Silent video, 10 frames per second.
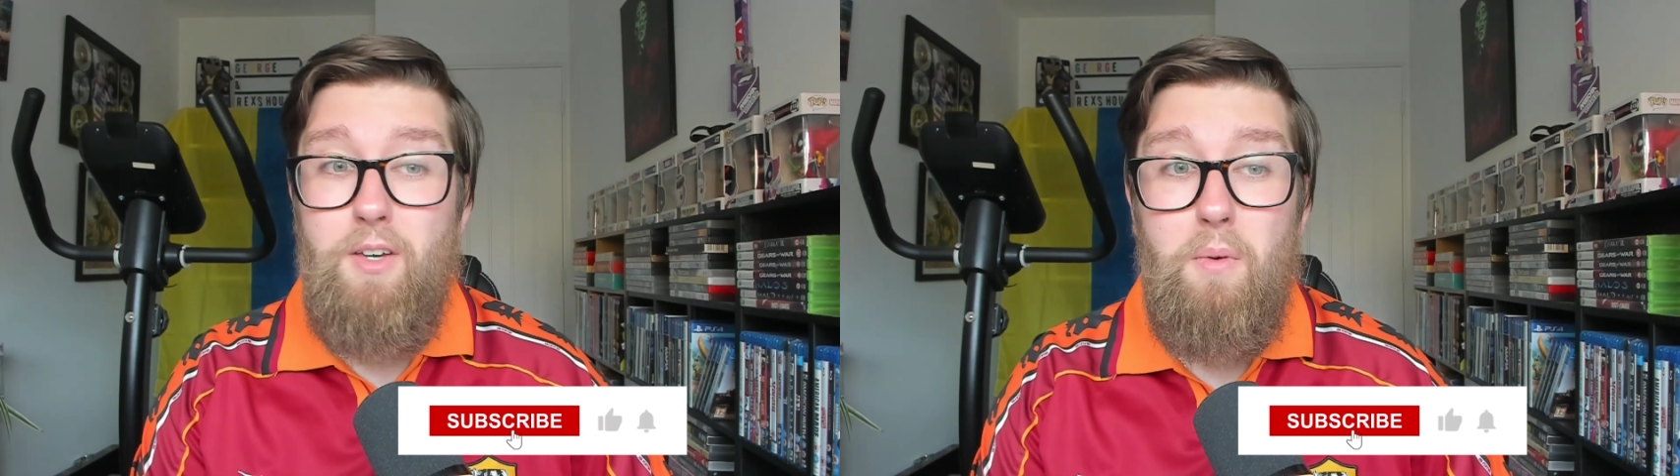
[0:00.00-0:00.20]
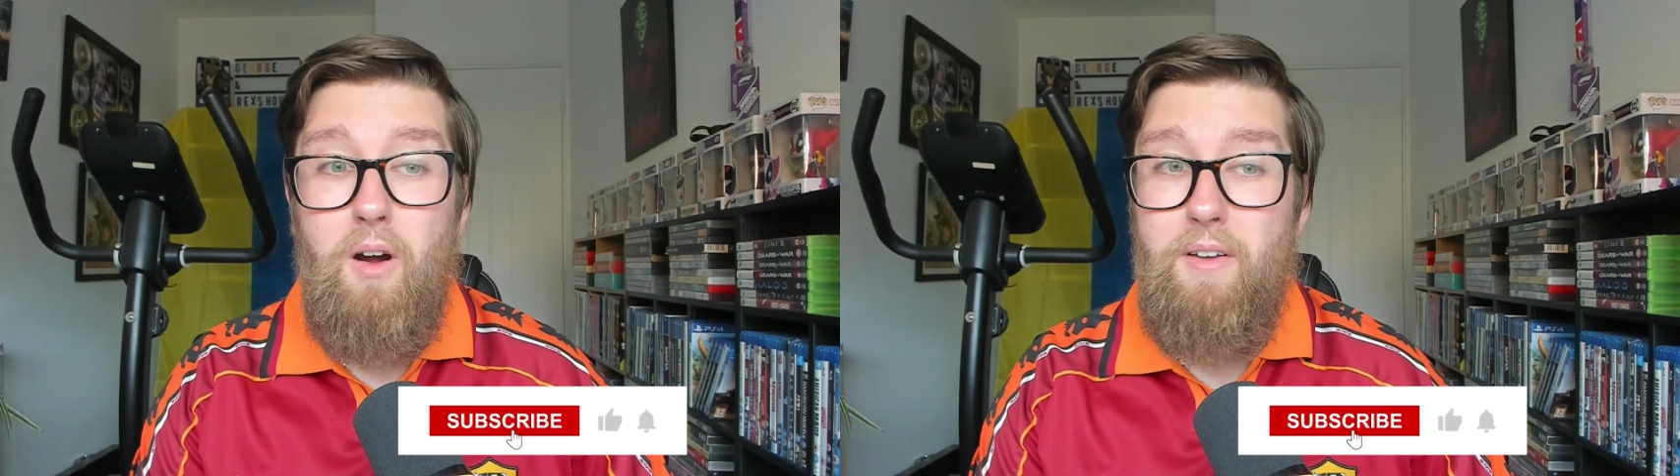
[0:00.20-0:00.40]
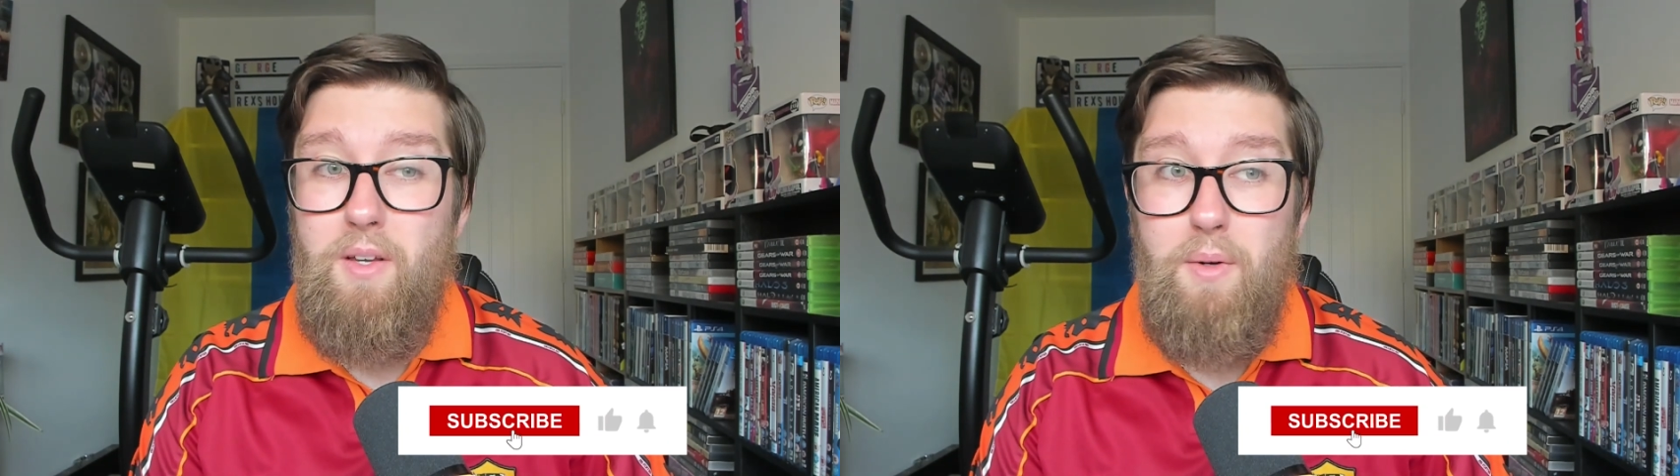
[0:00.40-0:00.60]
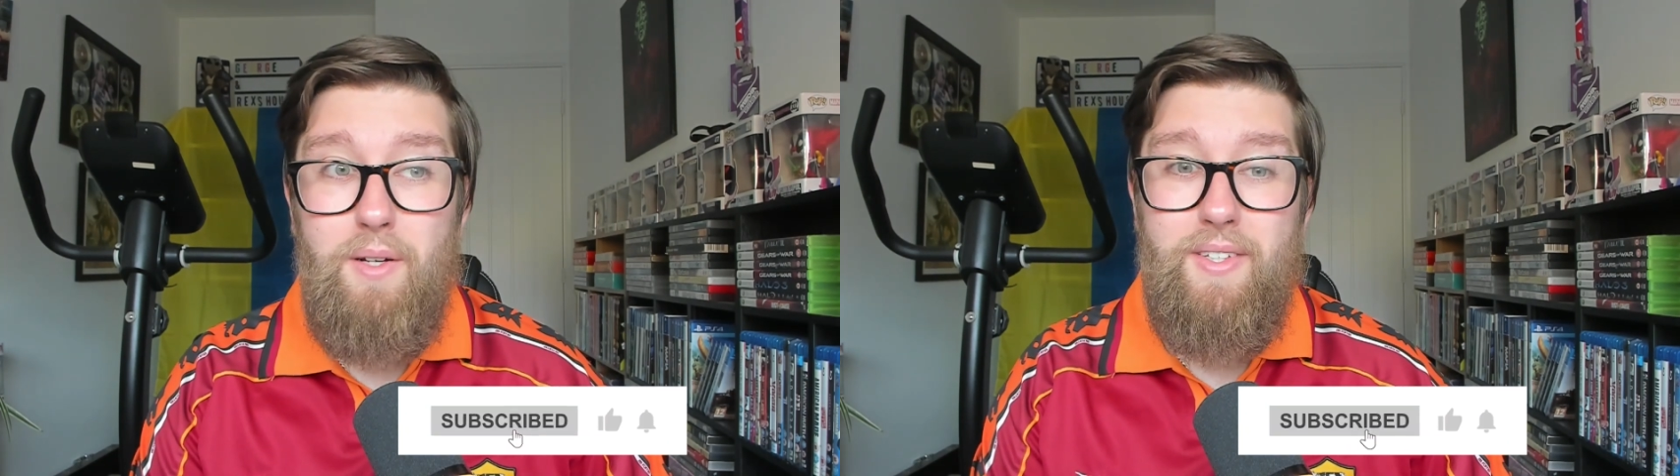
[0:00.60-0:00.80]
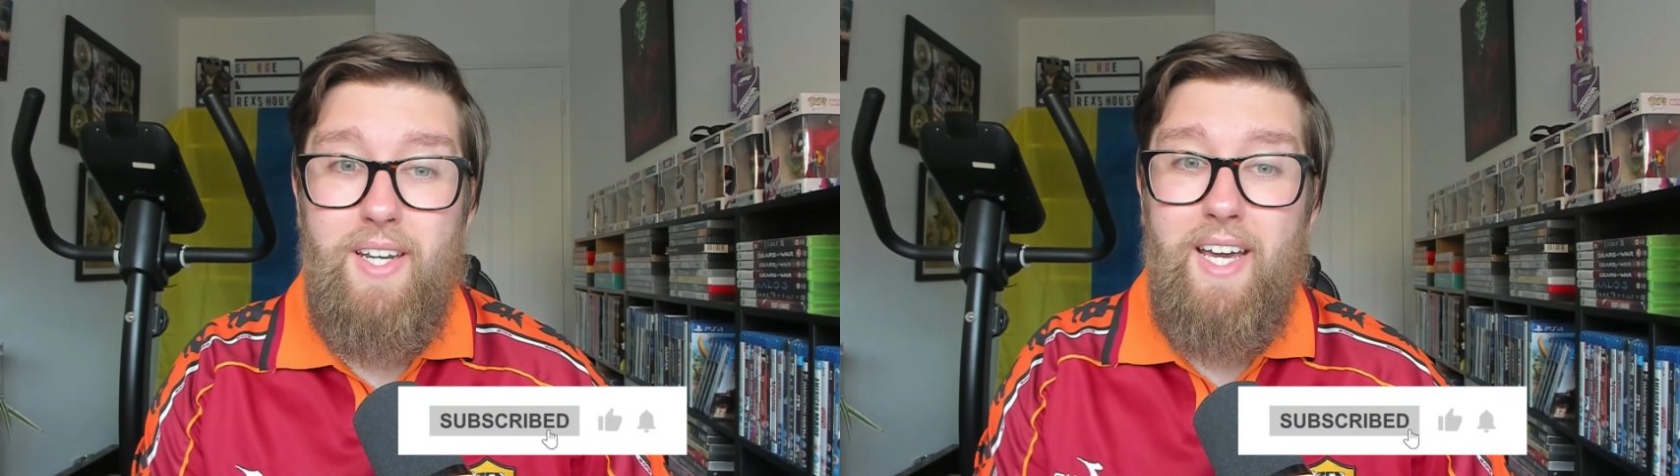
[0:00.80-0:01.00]
you are in the
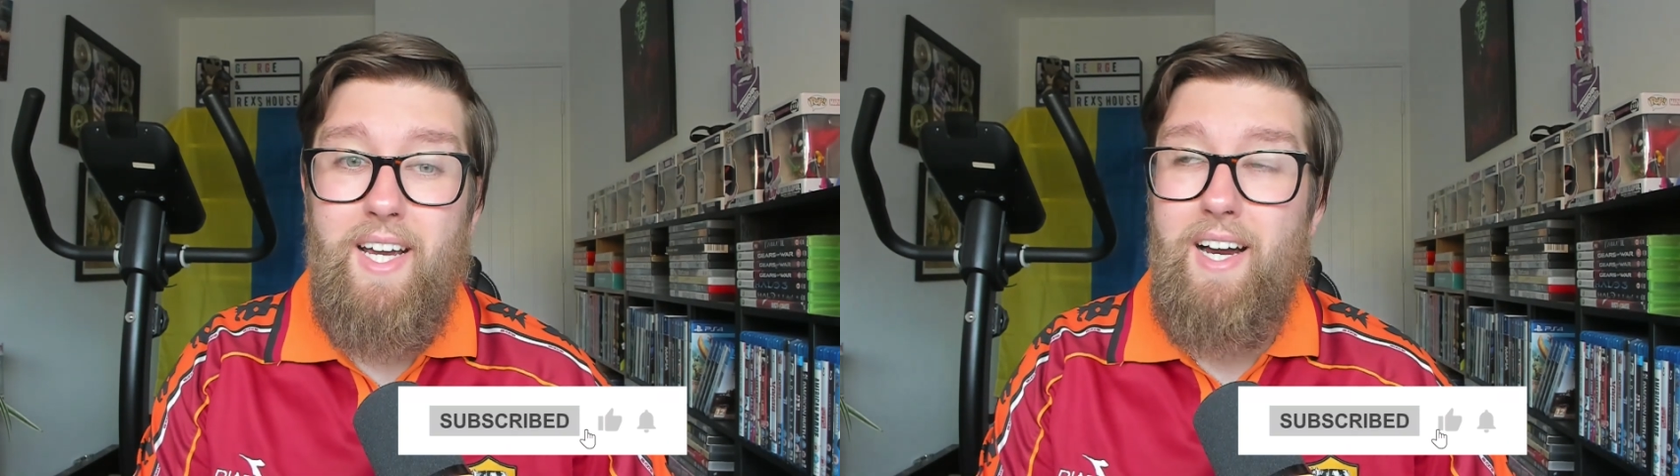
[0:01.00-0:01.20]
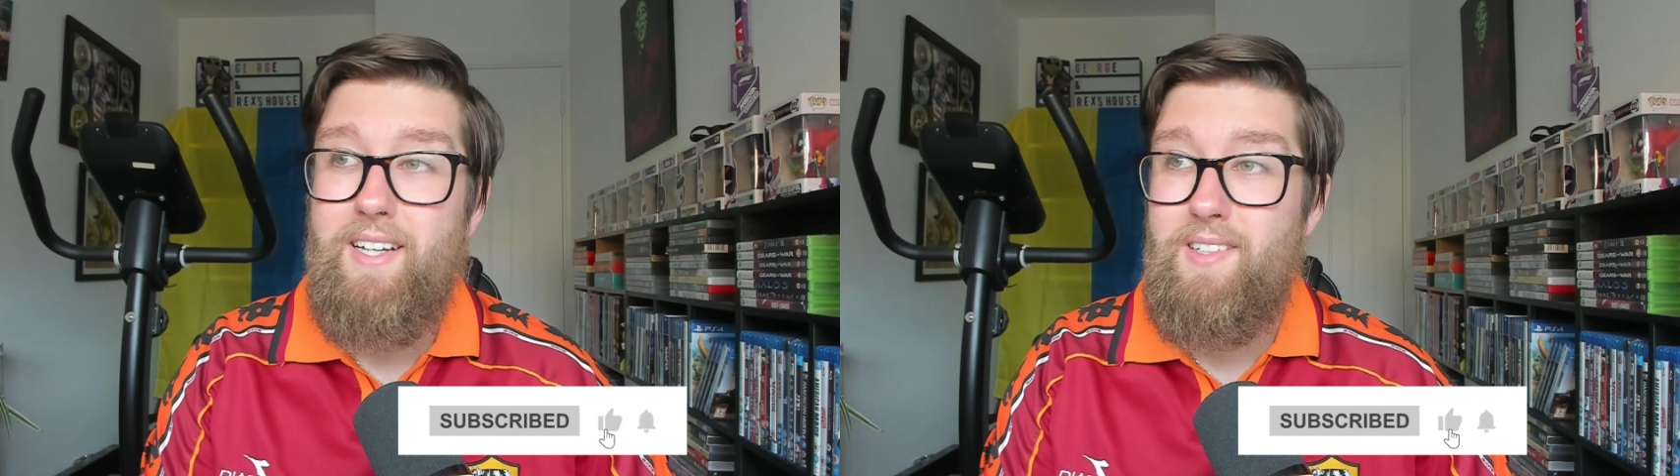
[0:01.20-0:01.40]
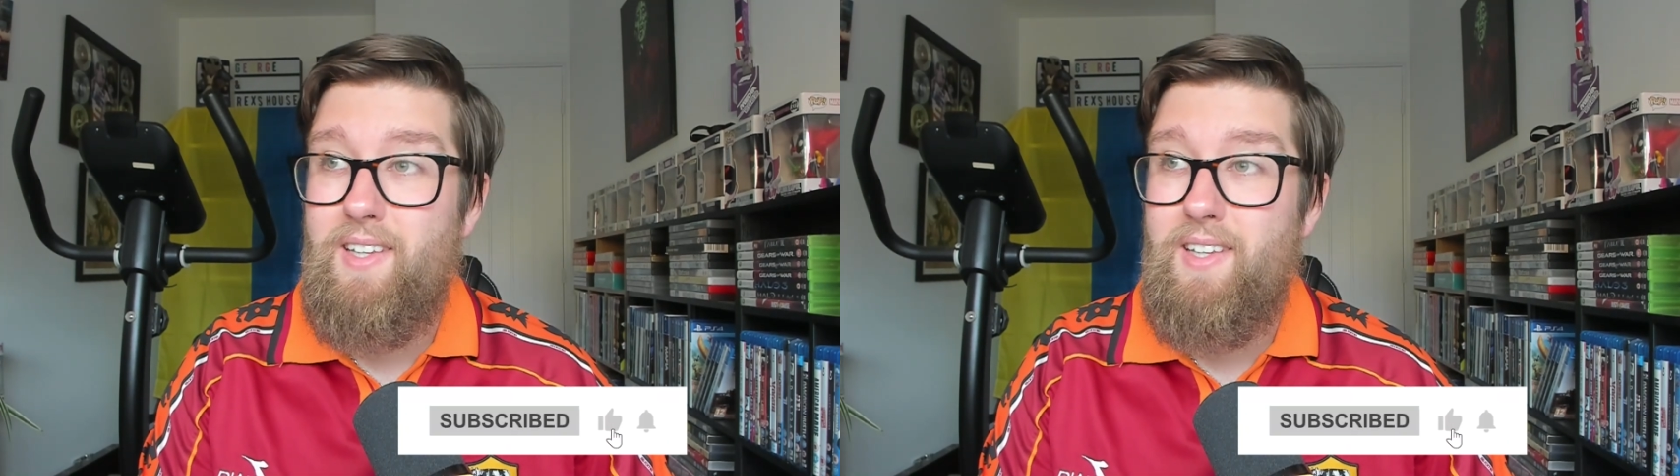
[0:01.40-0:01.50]
world today, guys.